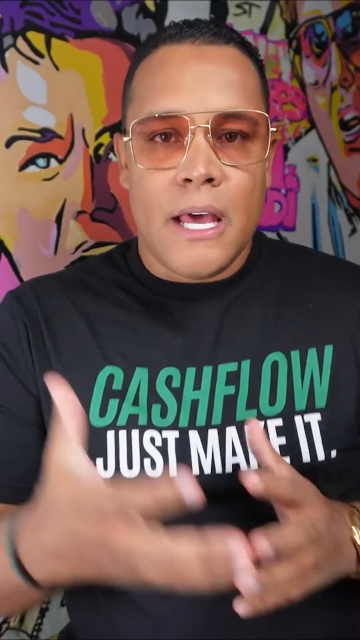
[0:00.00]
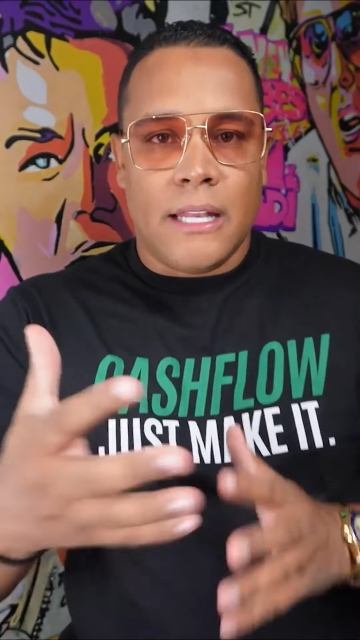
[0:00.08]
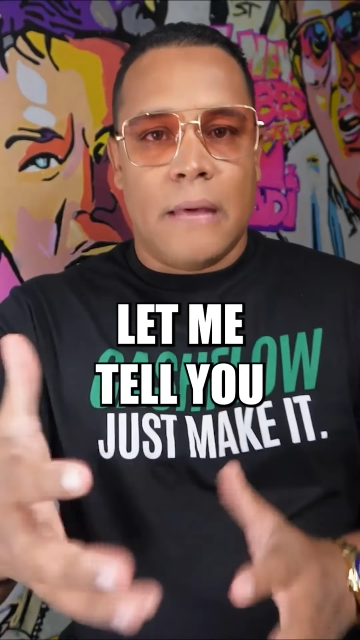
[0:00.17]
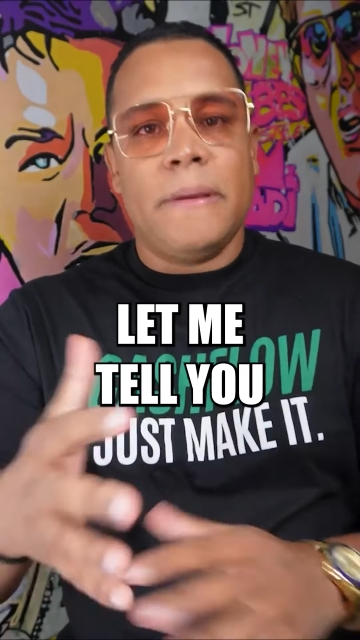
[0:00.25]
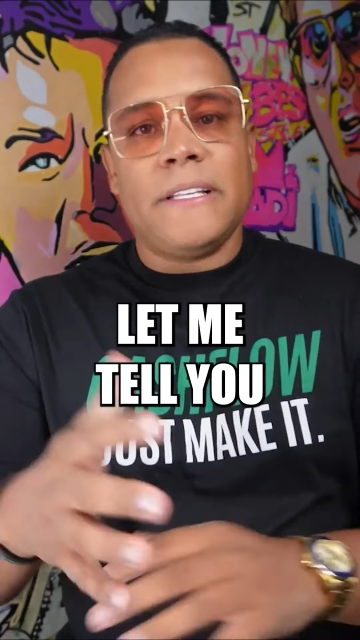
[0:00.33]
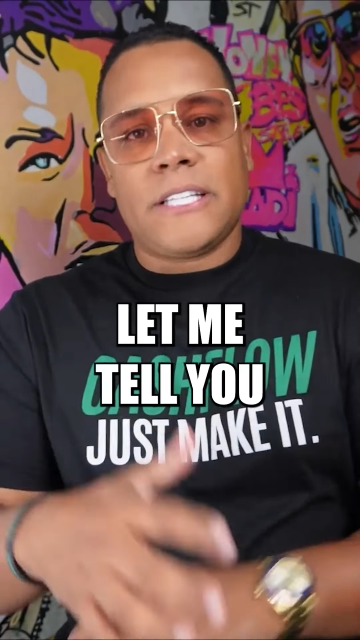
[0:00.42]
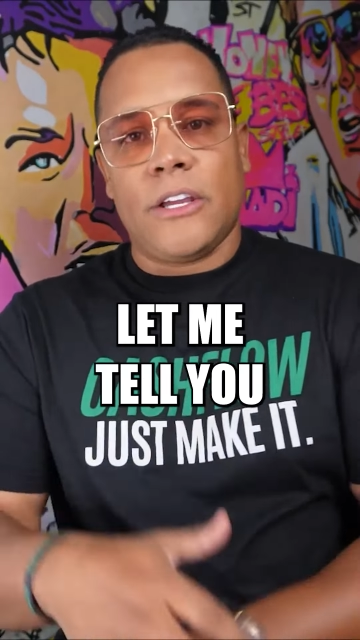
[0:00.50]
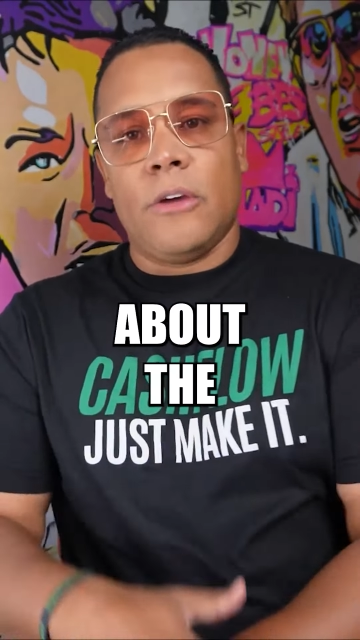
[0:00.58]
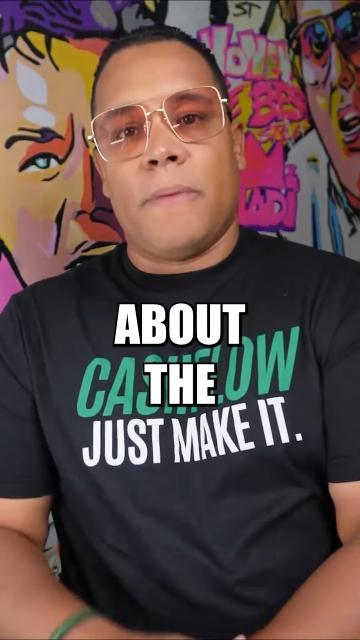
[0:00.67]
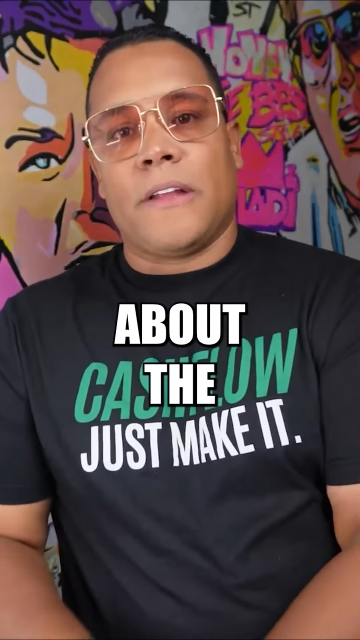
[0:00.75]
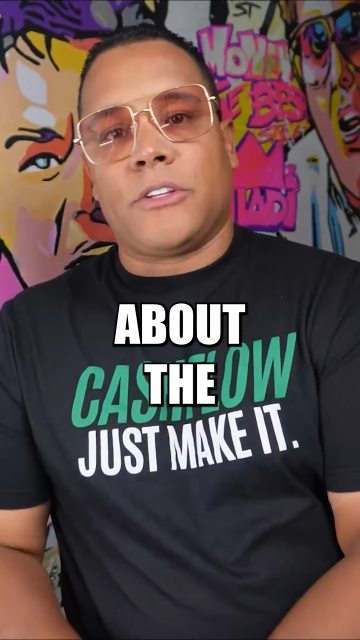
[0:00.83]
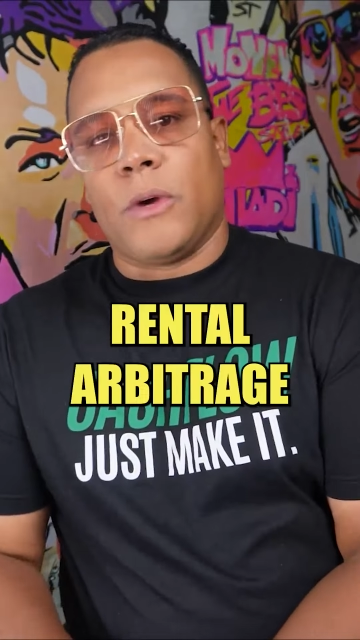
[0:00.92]
Let me tell you
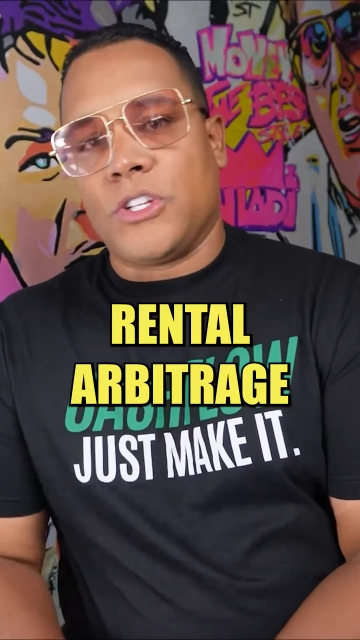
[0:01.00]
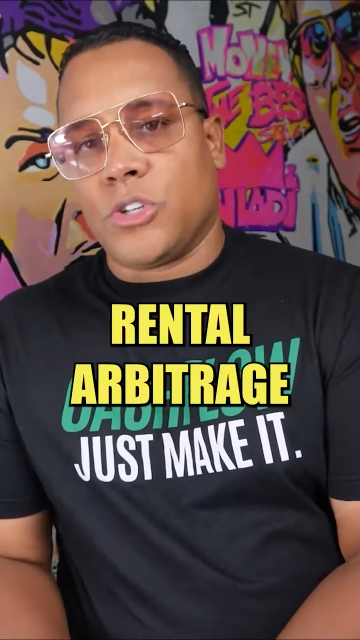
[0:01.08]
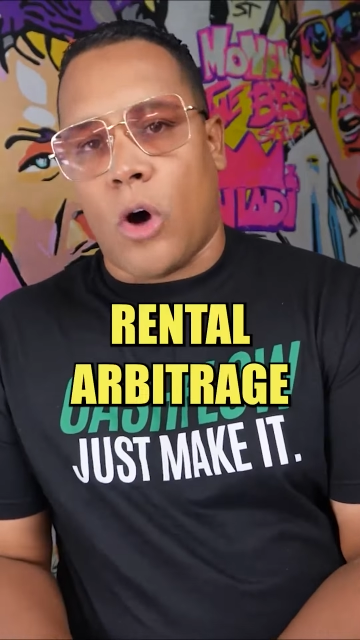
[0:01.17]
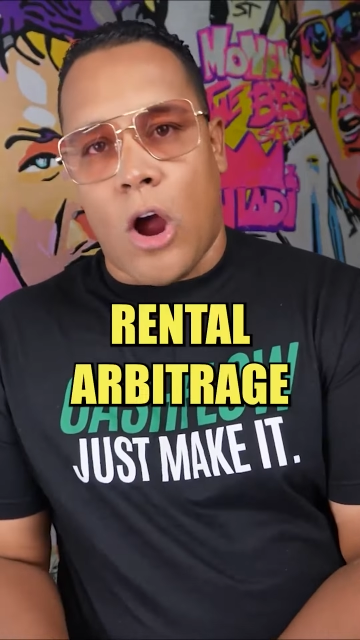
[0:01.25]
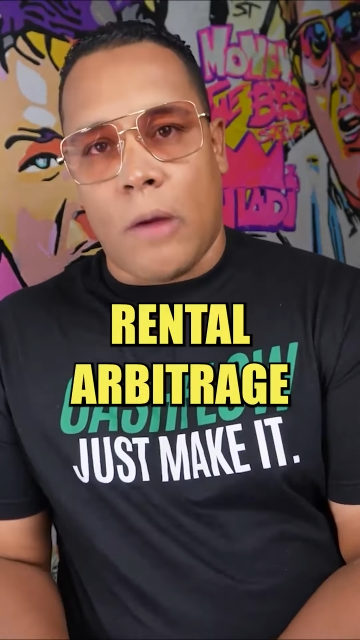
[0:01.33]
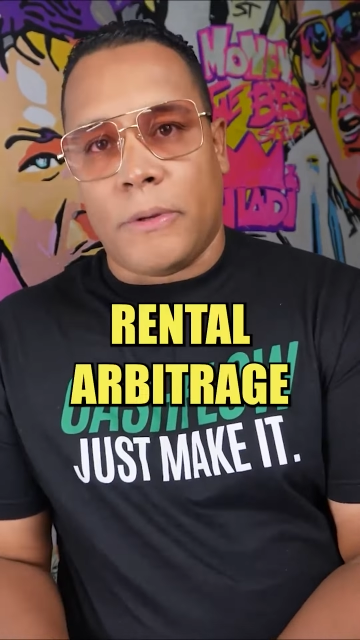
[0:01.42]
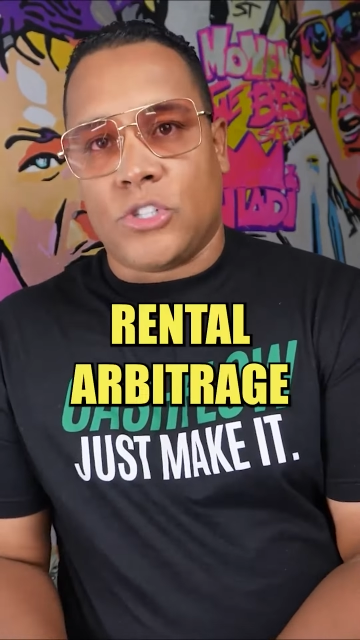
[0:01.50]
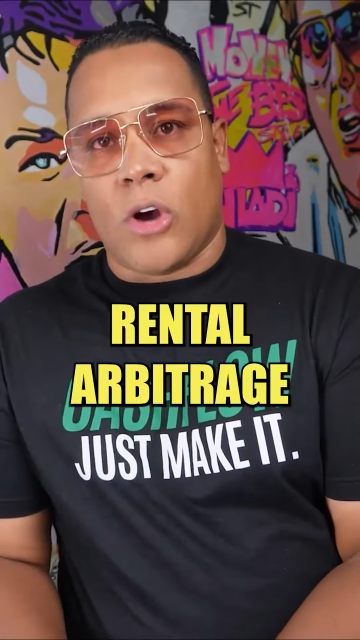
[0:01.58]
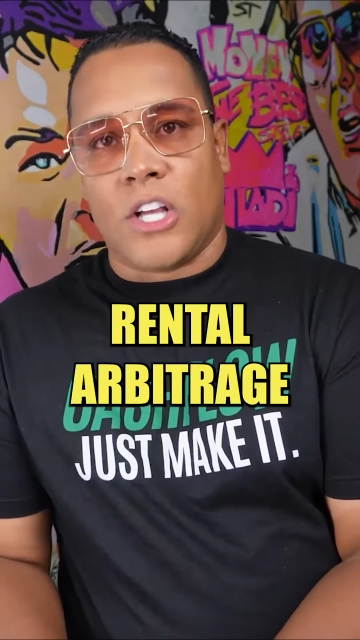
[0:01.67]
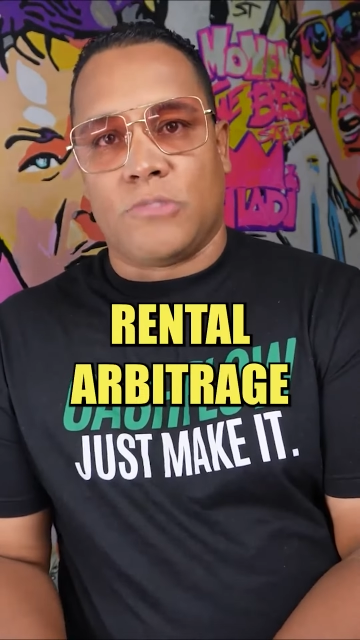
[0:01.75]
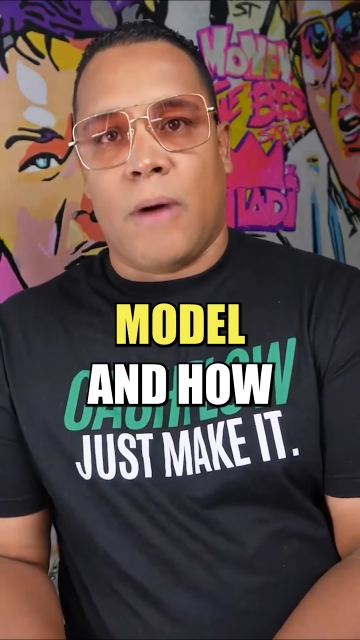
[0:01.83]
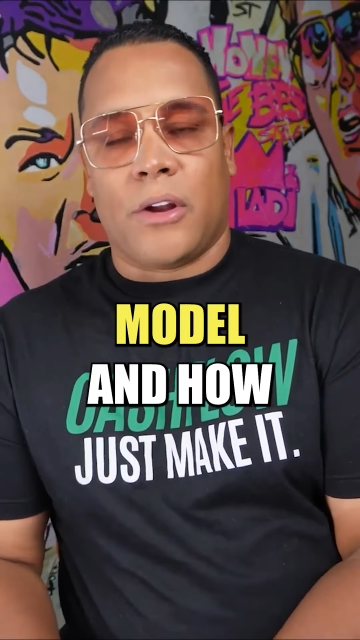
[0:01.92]
about the rental
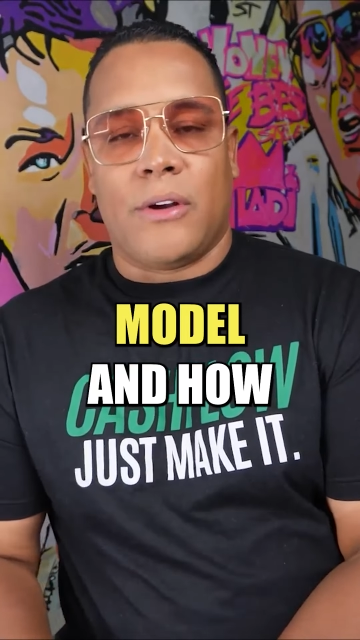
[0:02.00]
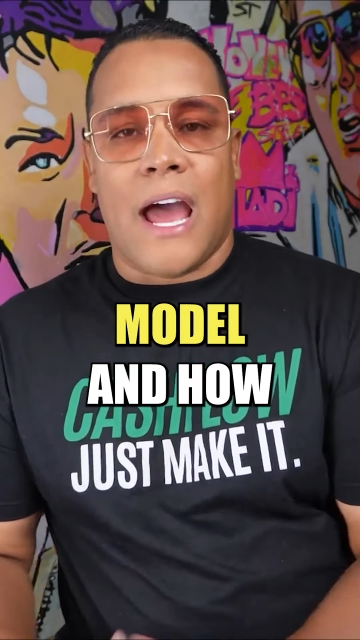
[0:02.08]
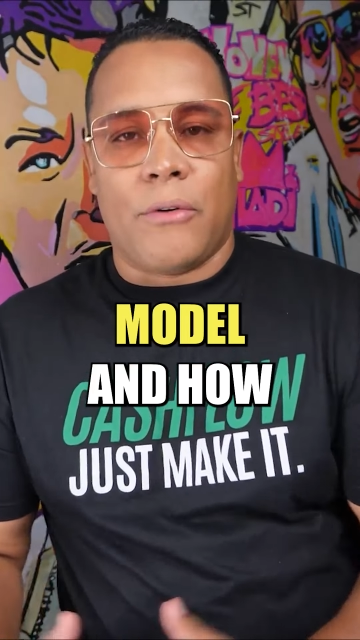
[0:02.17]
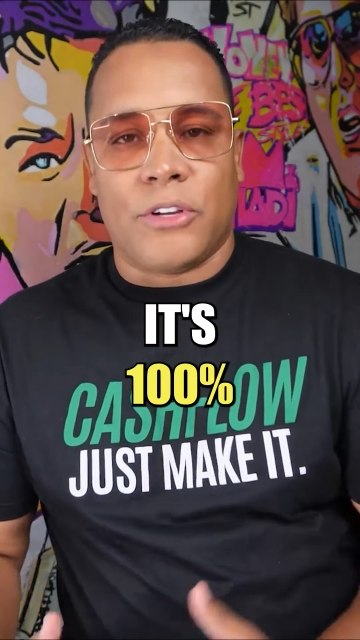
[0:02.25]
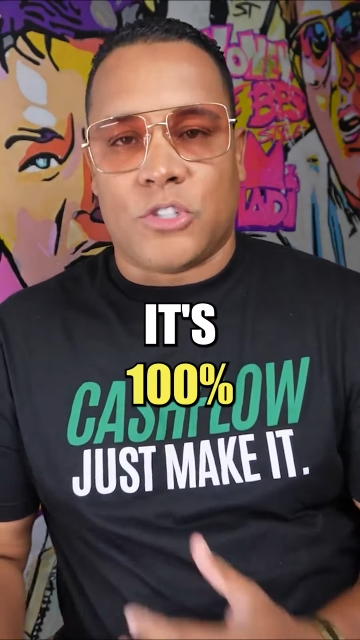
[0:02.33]
arbitrage model and how